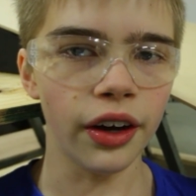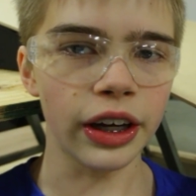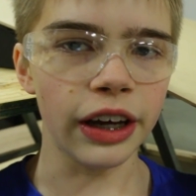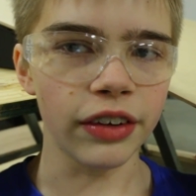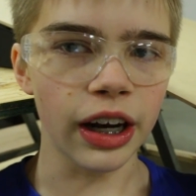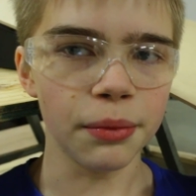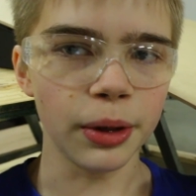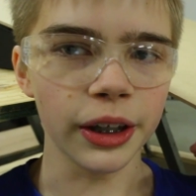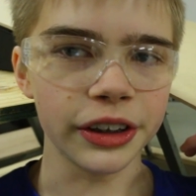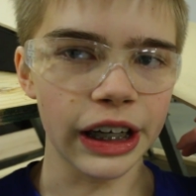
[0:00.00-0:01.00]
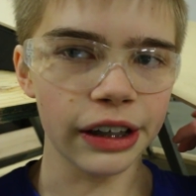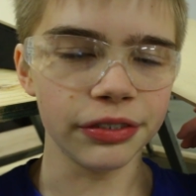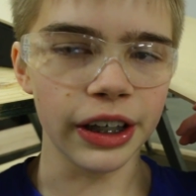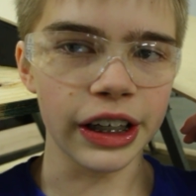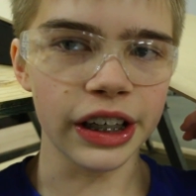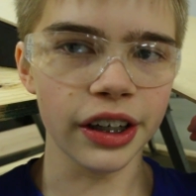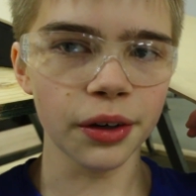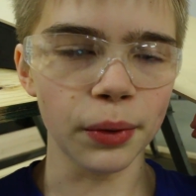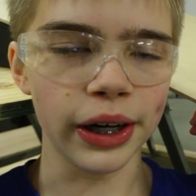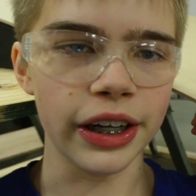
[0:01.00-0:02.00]
Okay, I've got it marked off right
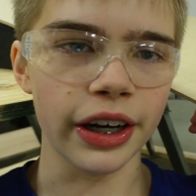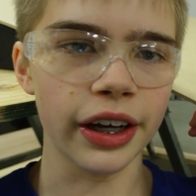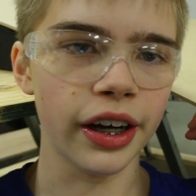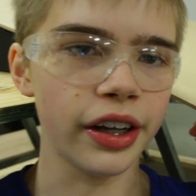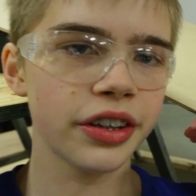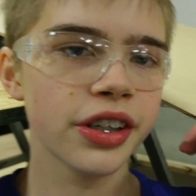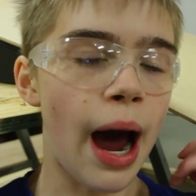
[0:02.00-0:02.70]
here where I need to cut it.